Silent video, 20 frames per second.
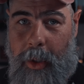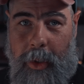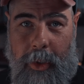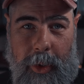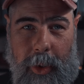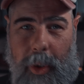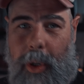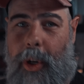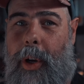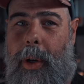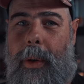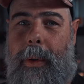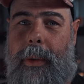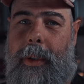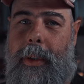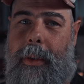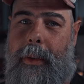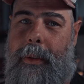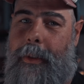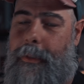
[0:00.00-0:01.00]
to
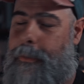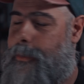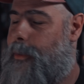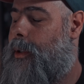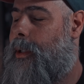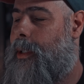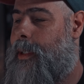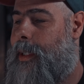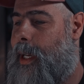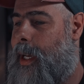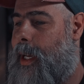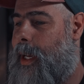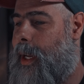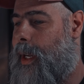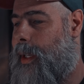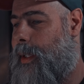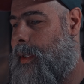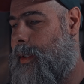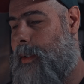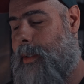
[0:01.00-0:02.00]
load the front
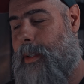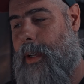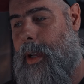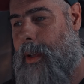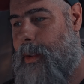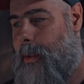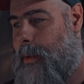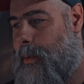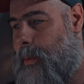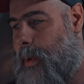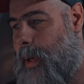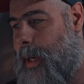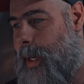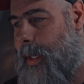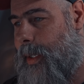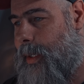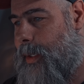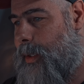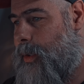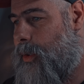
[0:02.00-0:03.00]
tires, because
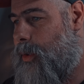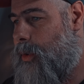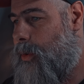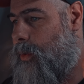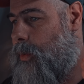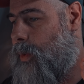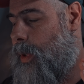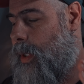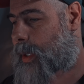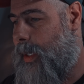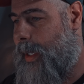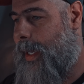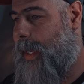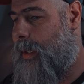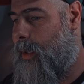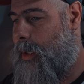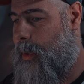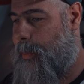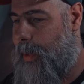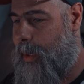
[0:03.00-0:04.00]
otherwise you will
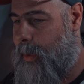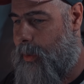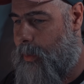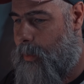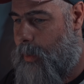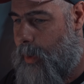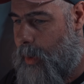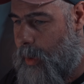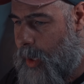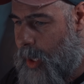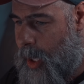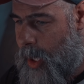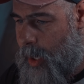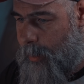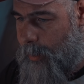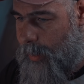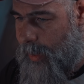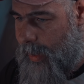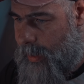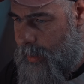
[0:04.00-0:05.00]
end up in the wall.
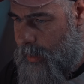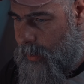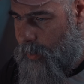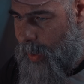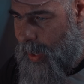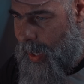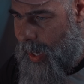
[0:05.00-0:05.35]
But that's not what